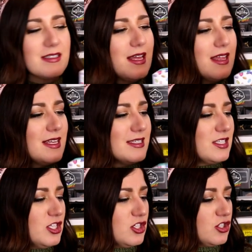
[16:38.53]
Like
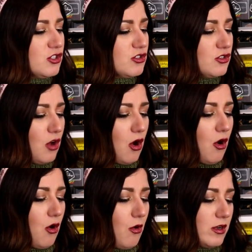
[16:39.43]
this is
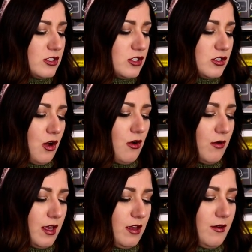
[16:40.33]
so,
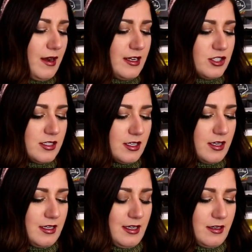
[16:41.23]
so cute and it's just a
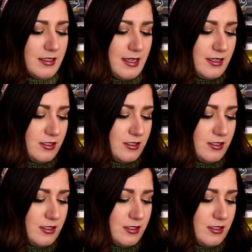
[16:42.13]
good little size.